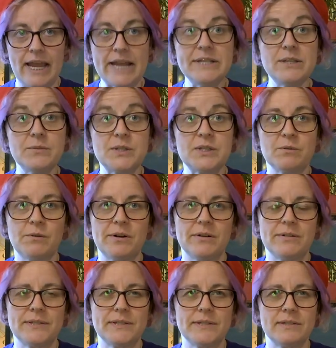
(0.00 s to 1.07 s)
ace of
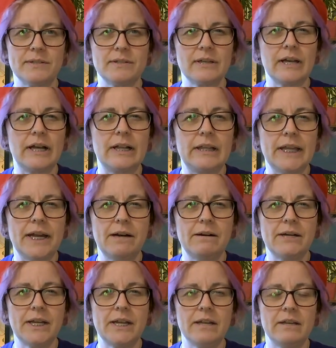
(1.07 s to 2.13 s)
swords,
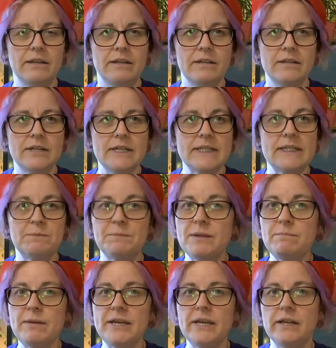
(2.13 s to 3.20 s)
clarity,
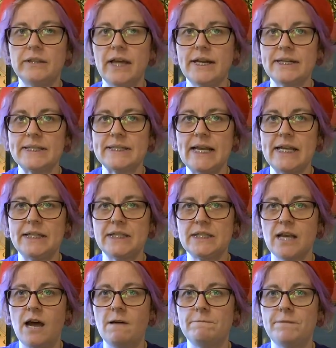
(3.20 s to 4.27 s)
something making a lot of
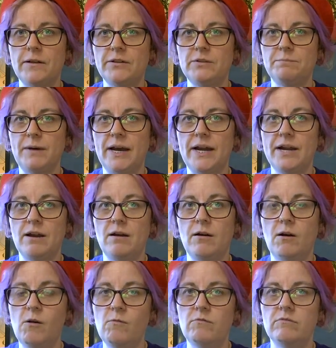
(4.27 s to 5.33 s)
sense, followed by,
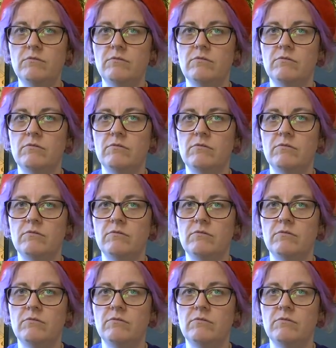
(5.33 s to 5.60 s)
oh,